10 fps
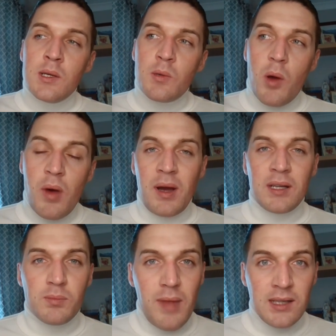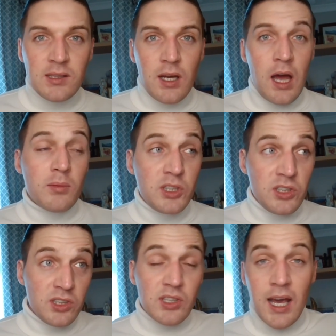So my mum has major, uh,
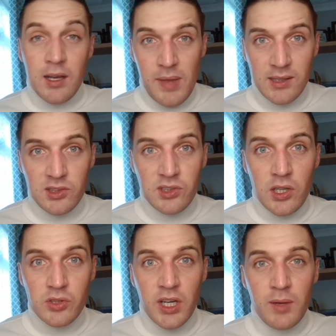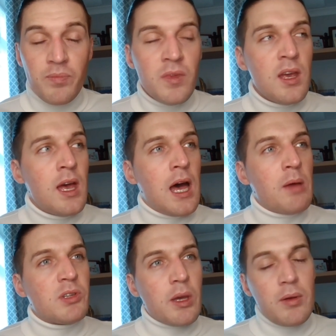she's just had major surgery.
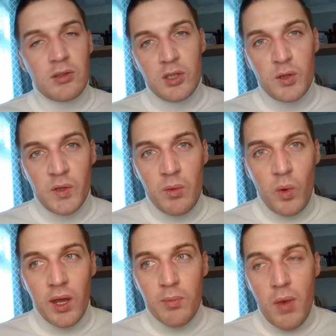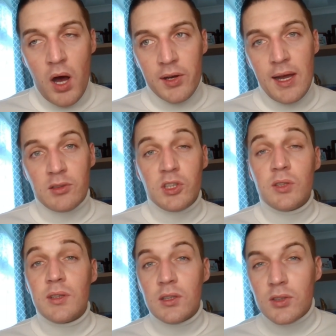Um, she's coming up to the three week mark now.
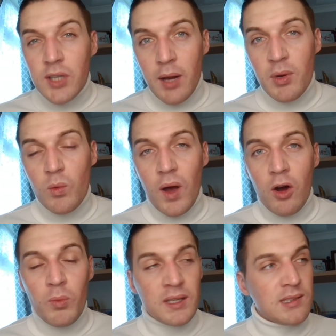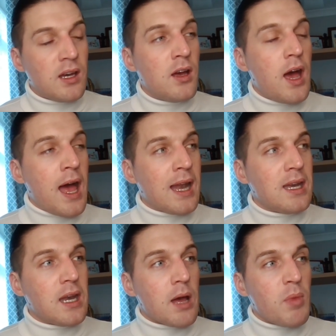She's doing incredibly well, bless her.
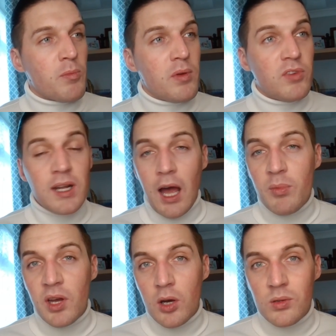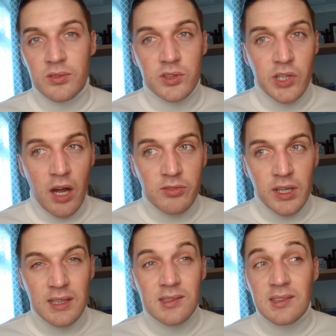And um, I've been really happy to have her
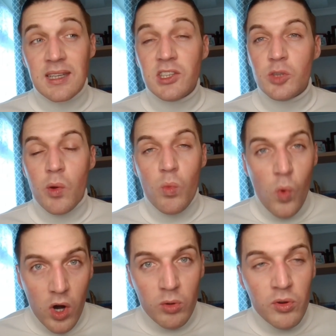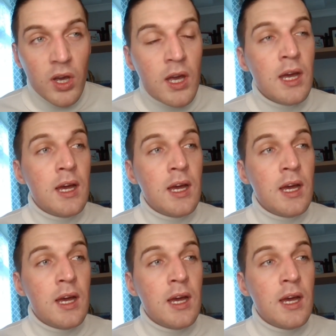recovery. And as I say, she's my world.